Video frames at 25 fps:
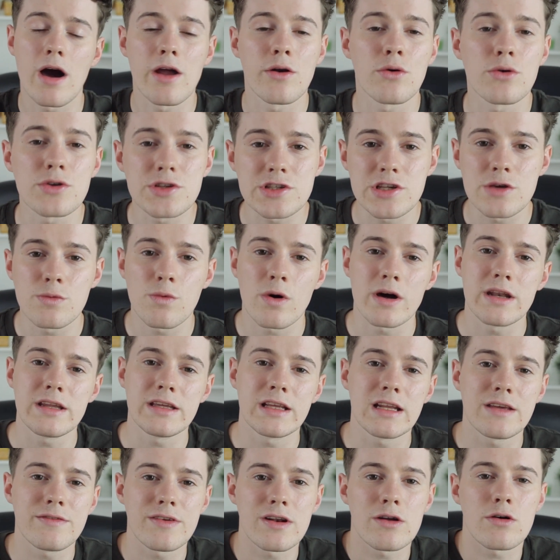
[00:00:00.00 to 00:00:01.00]
And also, why don't
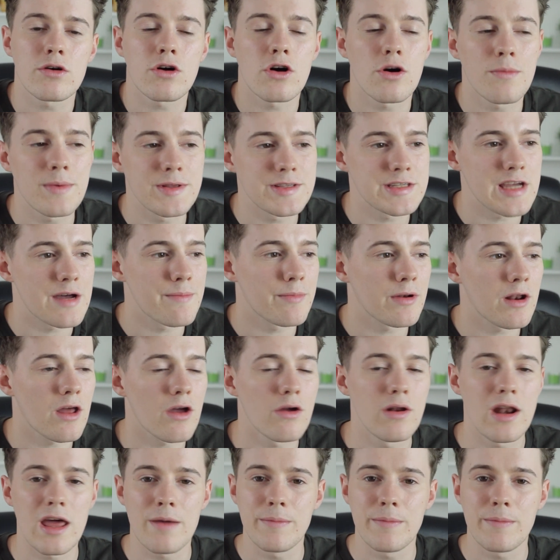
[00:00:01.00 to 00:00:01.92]
you leave a little comment down below?